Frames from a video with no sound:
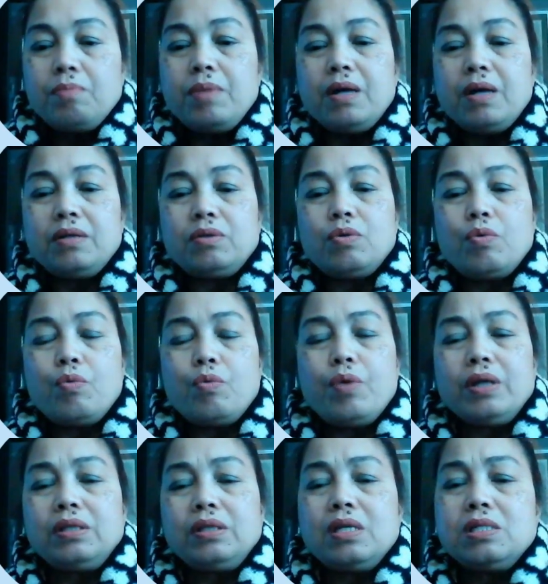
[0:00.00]
But
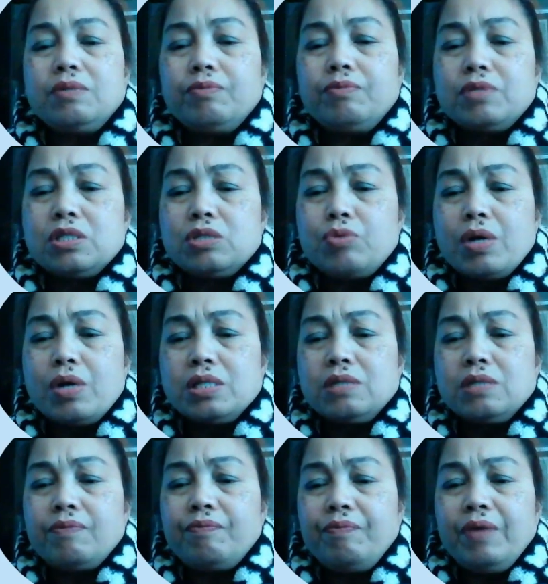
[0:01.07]
what does
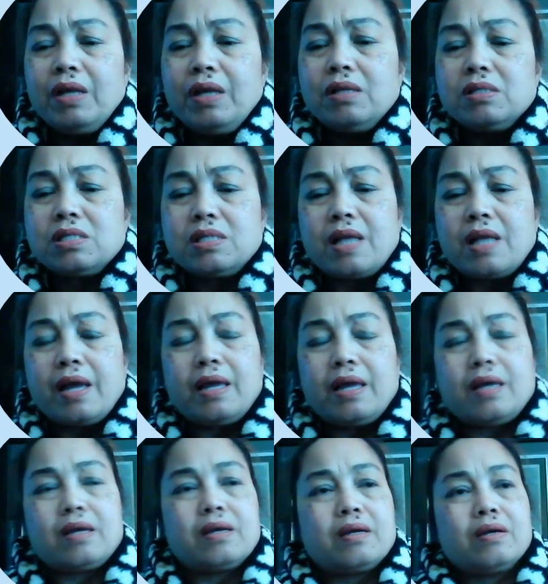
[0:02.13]
stress feels
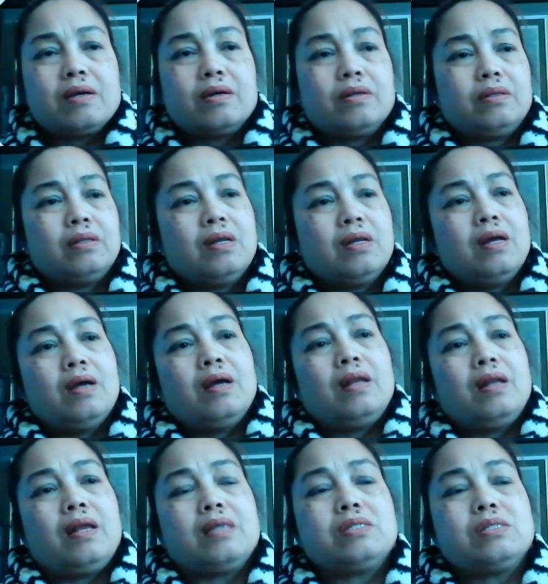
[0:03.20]
like?
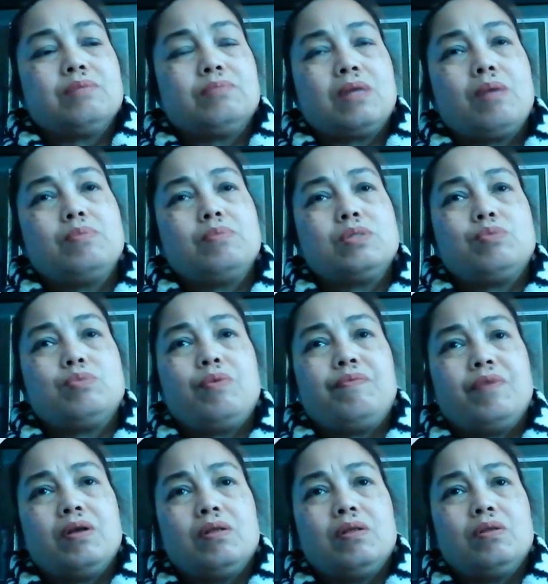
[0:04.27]
Like sometimes we
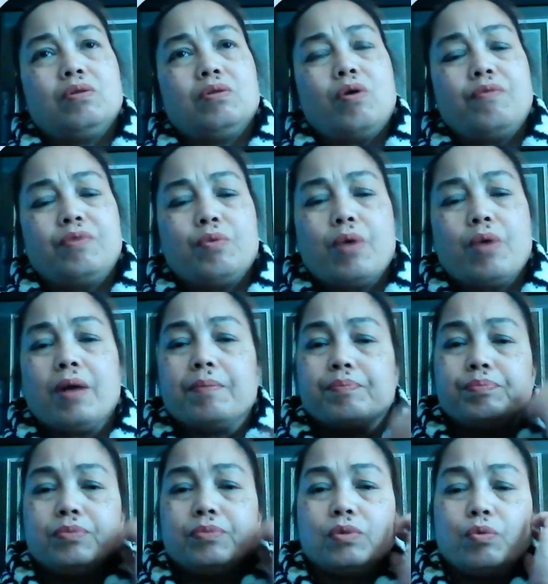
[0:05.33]
feel
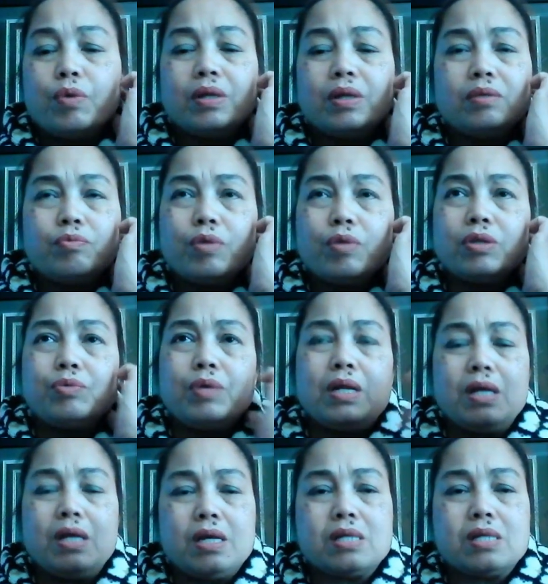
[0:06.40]
overwhelmed. What
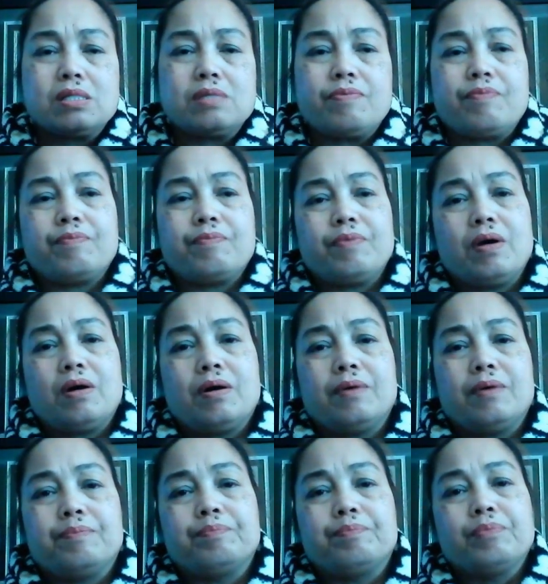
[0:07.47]
really is
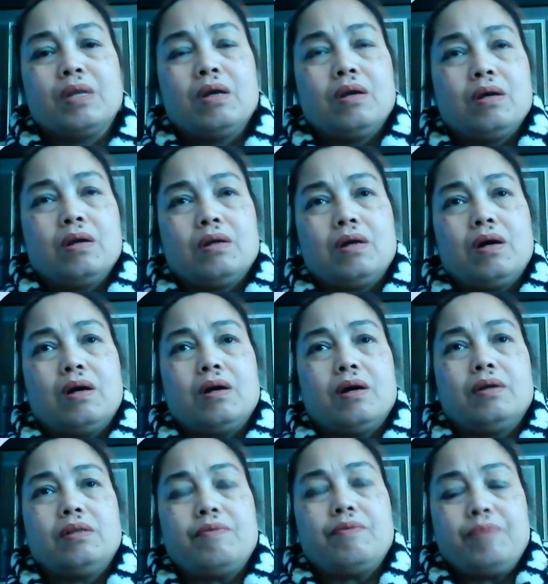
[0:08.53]

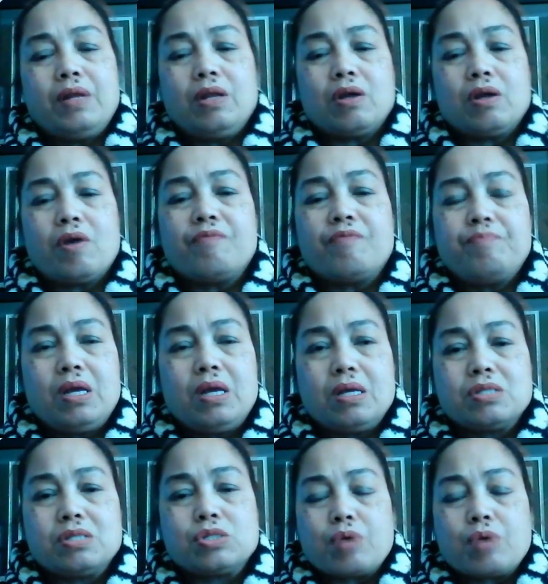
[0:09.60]
the feeling of
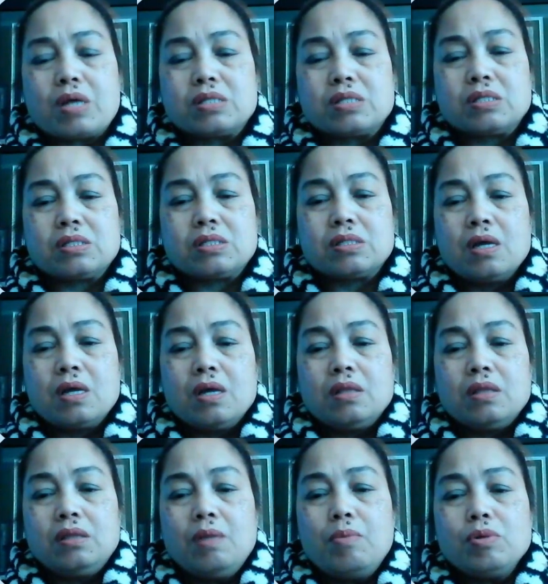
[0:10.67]
being stressed?
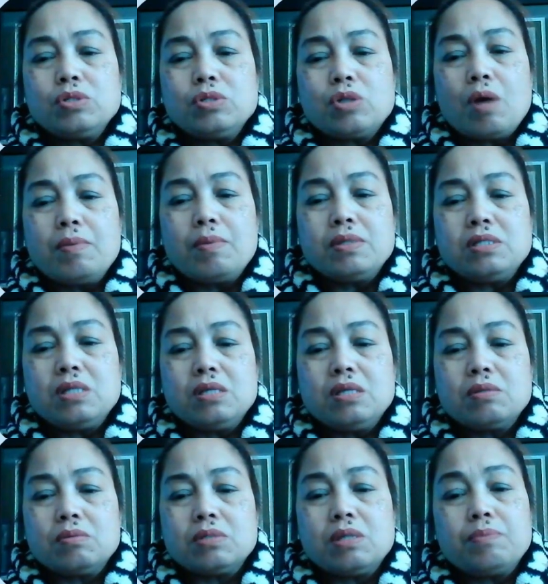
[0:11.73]
The most common
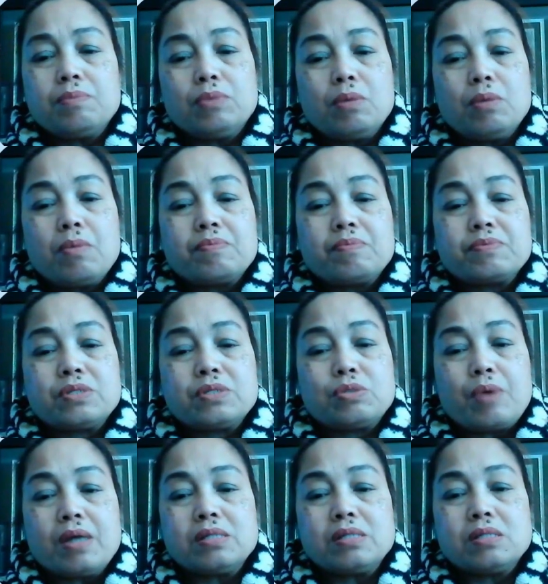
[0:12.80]
symptom of
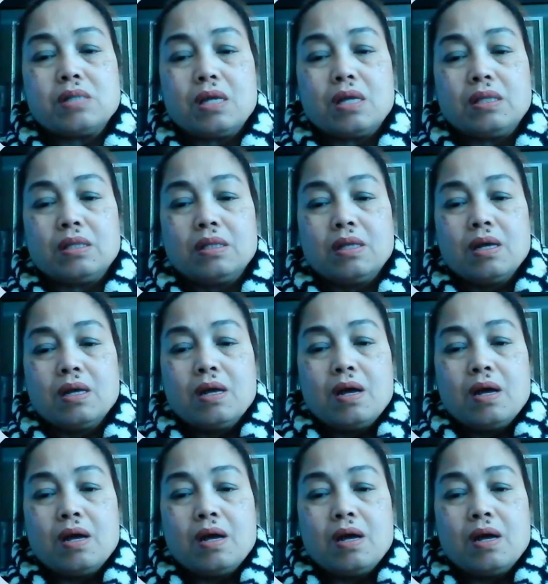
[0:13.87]
stress and